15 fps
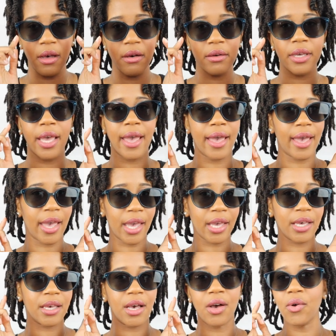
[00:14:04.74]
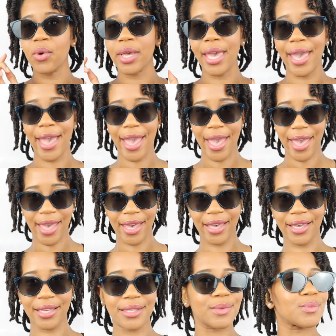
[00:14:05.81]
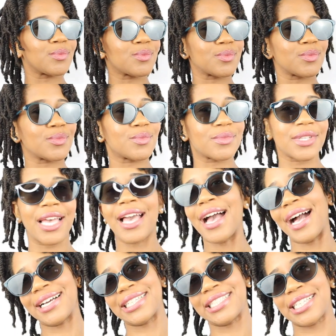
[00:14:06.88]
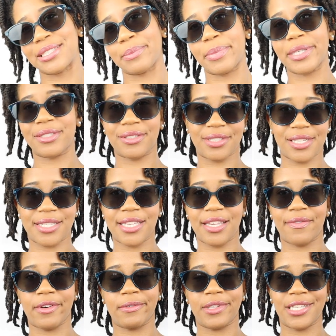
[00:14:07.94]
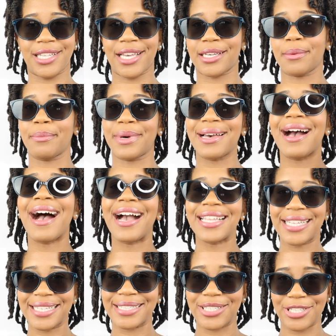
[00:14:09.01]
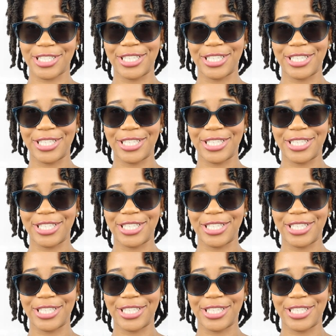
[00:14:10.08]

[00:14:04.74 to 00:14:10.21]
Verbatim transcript: Okay, okay. I gotta take some pictures and see if I really like them, but I think they're